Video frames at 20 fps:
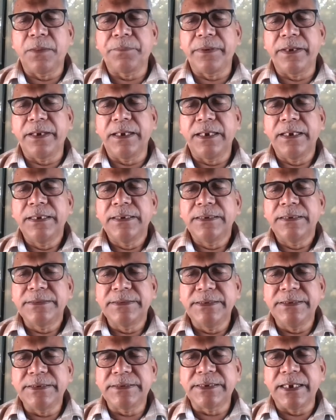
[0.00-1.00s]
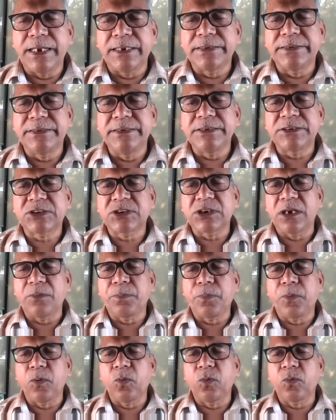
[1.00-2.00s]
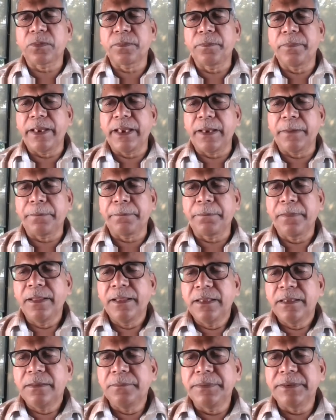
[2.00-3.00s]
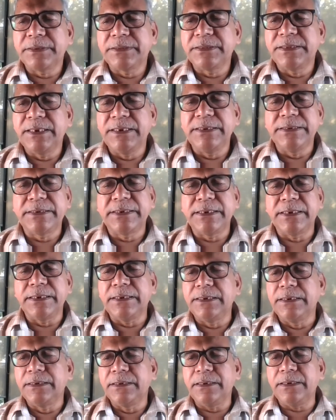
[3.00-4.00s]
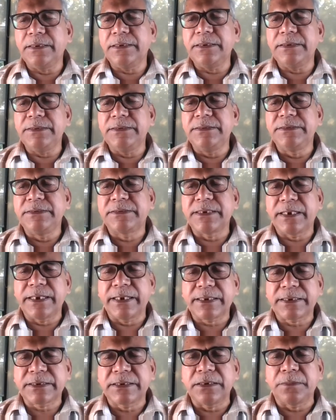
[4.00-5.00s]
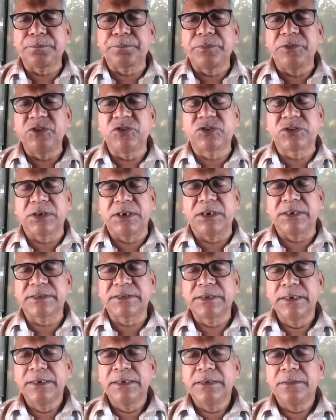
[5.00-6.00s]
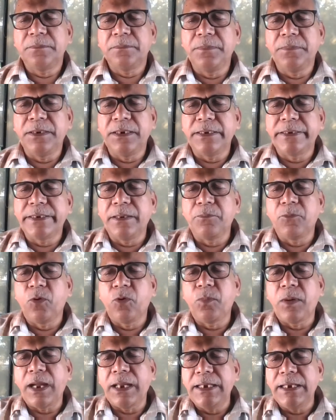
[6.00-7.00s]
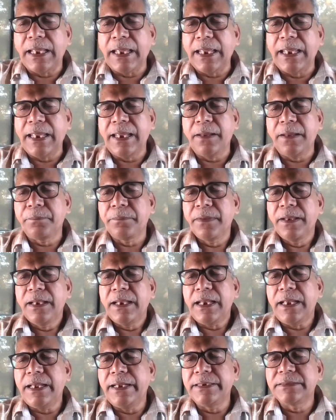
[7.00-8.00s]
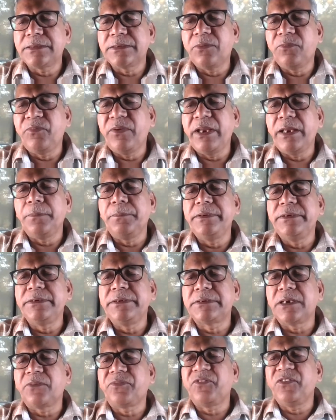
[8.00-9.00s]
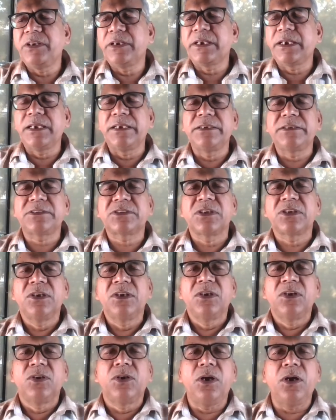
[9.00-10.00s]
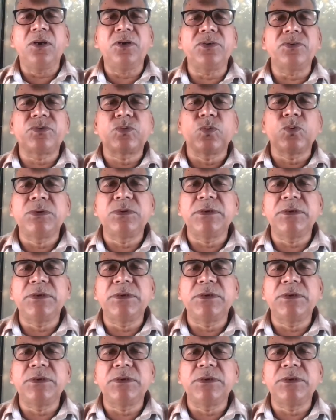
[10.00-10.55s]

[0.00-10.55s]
a detailed digital floor map with the interactive features, build a mobile app and the web interference to